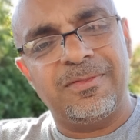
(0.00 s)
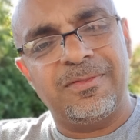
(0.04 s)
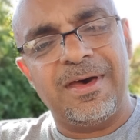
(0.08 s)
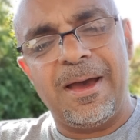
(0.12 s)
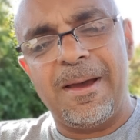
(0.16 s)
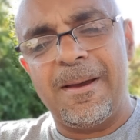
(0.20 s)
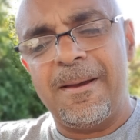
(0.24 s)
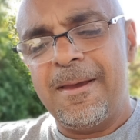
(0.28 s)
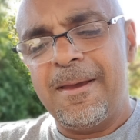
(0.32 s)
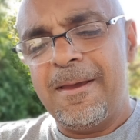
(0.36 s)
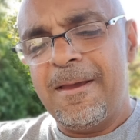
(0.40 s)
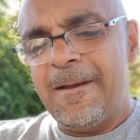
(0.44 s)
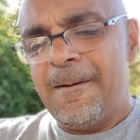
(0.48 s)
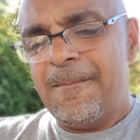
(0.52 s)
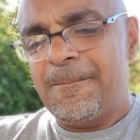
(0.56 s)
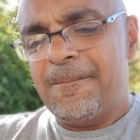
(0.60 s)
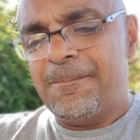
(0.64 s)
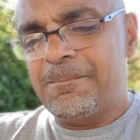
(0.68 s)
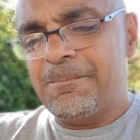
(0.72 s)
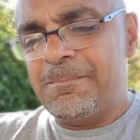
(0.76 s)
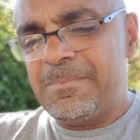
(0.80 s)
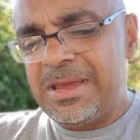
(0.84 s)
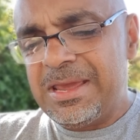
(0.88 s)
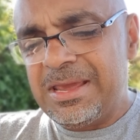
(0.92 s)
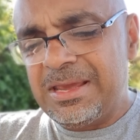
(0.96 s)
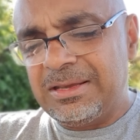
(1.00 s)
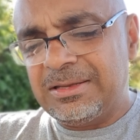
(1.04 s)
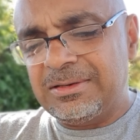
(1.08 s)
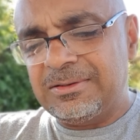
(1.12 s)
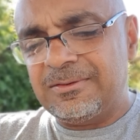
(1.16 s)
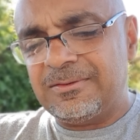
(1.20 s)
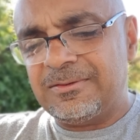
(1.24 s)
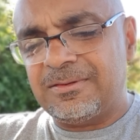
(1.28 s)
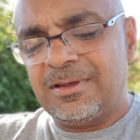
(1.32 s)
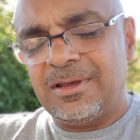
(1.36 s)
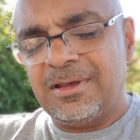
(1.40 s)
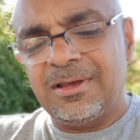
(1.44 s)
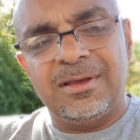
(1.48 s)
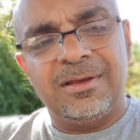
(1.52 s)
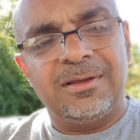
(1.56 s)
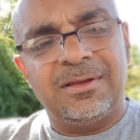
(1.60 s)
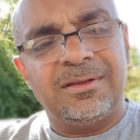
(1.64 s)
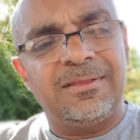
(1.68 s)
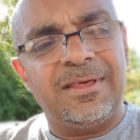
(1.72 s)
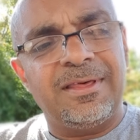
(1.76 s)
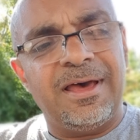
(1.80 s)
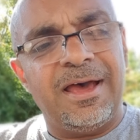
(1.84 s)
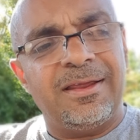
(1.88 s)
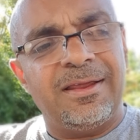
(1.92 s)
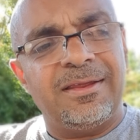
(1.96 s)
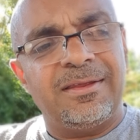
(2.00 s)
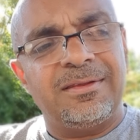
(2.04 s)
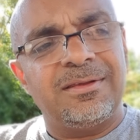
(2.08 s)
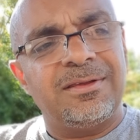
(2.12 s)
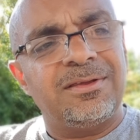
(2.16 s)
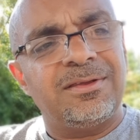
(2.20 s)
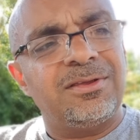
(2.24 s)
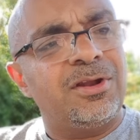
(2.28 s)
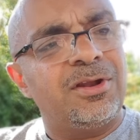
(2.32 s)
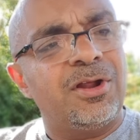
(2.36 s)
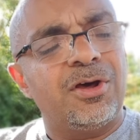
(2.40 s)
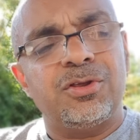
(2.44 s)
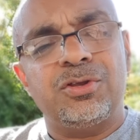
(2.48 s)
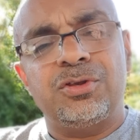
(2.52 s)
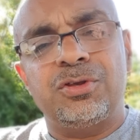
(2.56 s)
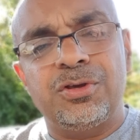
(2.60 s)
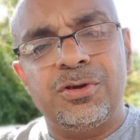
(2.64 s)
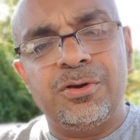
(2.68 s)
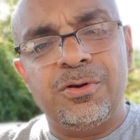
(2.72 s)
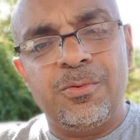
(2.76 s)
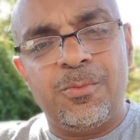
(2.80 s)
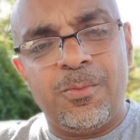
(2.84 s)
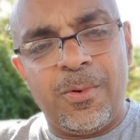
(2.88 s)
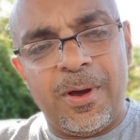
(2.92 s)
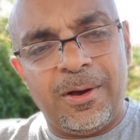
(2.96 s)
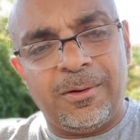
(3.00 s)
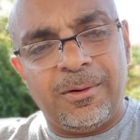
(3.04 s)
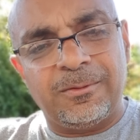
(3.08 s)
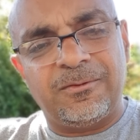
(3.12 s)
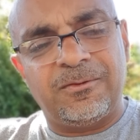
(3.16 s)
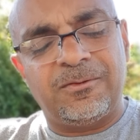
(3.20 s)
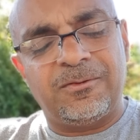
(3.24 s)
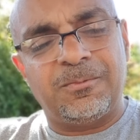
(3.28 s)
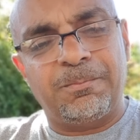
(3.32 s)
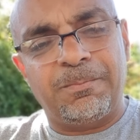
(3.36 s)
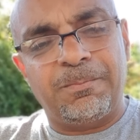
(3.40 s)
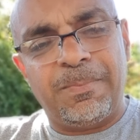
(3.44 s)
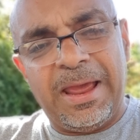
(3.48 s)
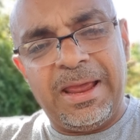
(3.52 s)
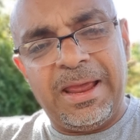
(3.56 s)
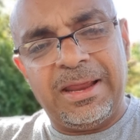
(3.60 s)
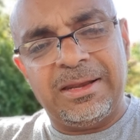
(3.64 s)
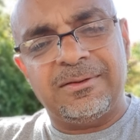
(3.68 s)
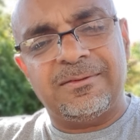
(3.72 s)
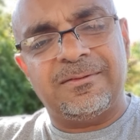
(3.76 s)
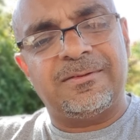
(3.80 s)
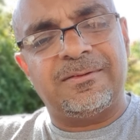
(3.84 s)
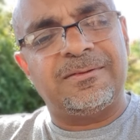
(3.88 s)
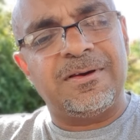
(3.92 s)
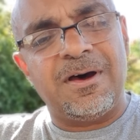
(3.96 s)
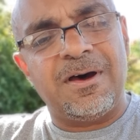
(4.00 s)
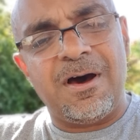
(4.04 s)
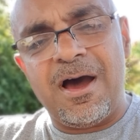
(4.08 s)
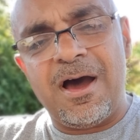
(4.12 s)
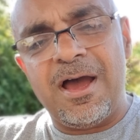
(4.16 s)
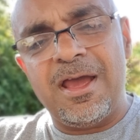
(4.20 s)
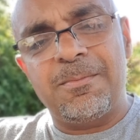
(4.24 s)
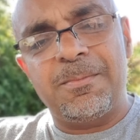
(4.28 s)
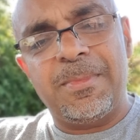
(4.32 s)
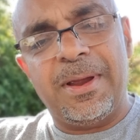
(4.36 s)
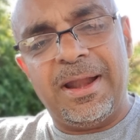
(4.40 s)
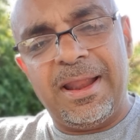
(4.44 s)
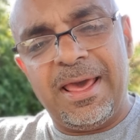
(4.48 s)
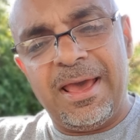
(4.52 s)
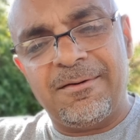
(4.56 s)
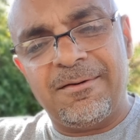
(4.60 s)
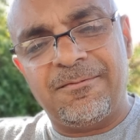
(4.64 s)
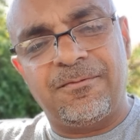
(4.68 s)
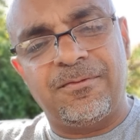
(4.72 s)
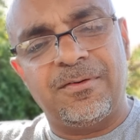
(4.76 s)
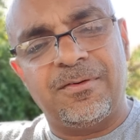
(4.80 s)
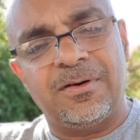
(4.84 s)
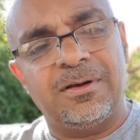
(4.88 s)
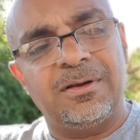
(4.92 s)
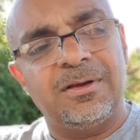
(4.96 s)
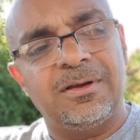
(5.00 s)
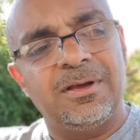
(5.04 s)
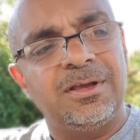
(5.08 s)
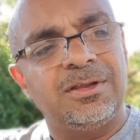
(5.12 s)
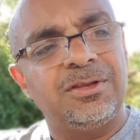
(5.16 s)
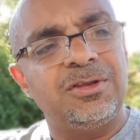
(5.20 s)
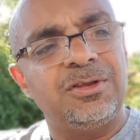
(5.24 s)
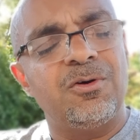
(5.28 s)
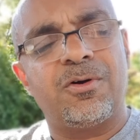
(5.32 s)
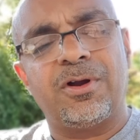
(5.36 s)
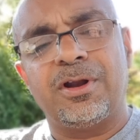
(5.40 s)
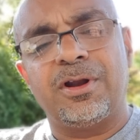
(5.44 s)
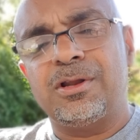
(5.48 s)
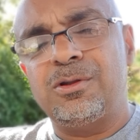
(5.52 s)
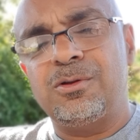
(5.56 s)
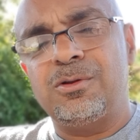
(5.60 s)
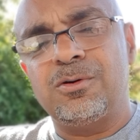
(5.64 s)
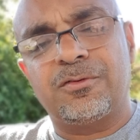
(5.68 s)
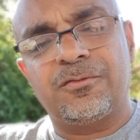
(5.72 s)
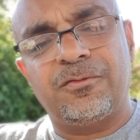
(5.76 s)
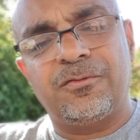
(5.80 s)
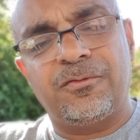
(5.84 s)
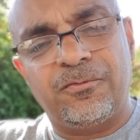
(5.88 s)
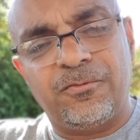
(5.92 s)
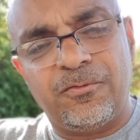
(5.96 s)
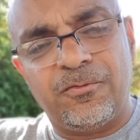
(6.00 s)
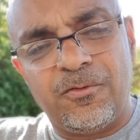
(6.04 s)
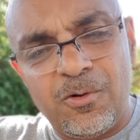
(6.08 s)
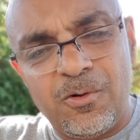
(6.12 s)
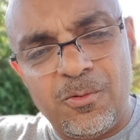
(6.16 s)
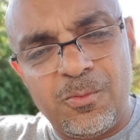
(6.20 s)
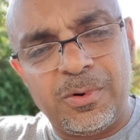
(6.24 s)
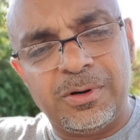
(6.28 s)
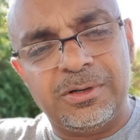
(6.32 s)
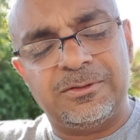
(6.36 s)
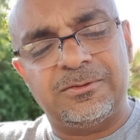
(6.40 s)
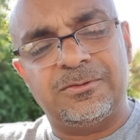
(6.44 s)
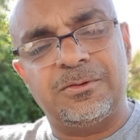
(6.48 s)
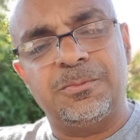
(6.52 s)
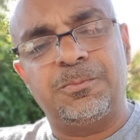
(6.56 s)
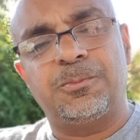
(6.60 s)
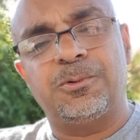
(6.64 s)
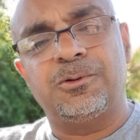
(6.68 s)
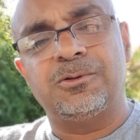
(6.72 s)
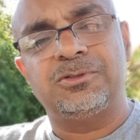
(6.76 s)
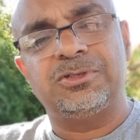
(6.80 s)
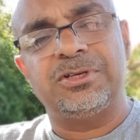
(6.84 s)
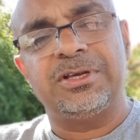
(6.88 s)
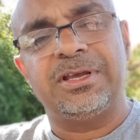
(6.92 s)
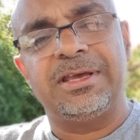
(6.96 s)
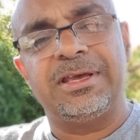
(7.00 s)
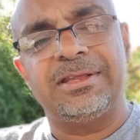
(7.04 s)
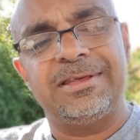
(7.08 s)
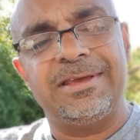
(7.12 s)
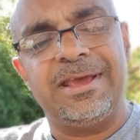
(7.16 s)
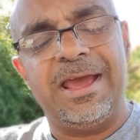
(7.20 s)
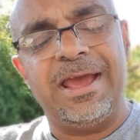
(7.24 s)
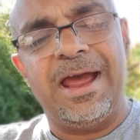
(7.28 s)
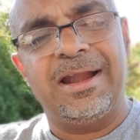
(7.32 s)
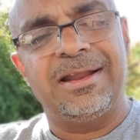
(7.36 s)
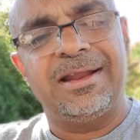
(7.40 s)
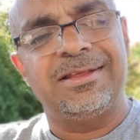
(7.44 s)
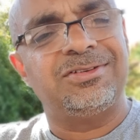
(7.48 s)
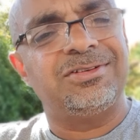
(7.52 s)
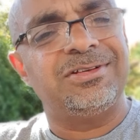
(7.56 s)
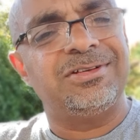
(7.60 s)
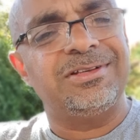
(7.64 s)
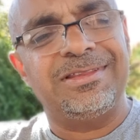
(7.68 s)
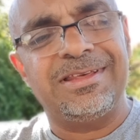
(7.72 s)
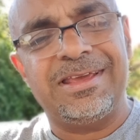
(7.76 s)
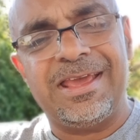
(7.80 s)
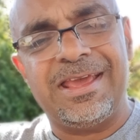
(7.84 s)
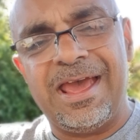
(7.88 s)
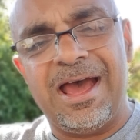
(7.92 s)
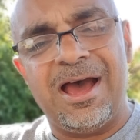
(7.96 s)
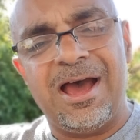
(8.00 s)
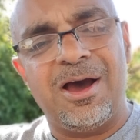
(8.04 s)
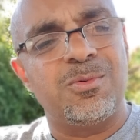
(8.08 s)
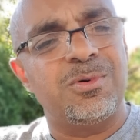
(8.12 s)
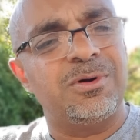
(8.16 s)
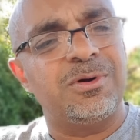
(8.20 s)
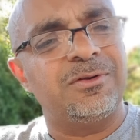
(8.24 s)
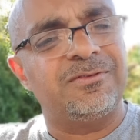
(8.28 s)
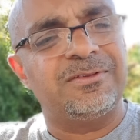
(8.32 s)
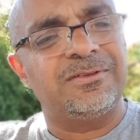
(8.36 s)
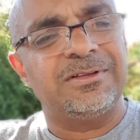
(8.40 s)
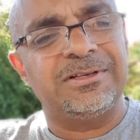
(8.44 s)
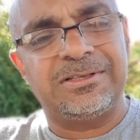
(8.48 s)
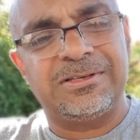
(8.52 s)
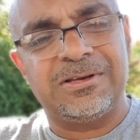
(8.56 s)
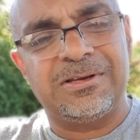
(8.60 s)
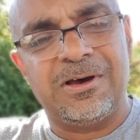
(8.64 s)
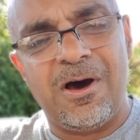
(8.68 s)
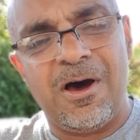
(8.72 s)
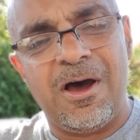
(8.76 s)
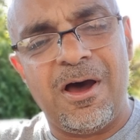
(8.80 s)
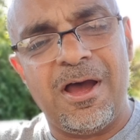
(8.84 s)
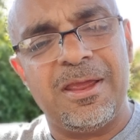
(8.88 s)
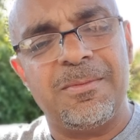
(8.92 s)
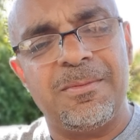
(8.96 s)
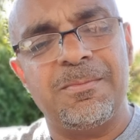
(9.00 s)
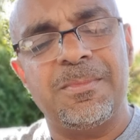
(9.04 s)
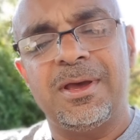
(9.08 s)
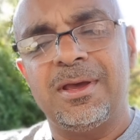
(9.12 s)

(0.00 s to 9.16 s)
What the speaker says: That means that you will spend time and effort. You're going to look forward to putting in the energy, the hours, the time.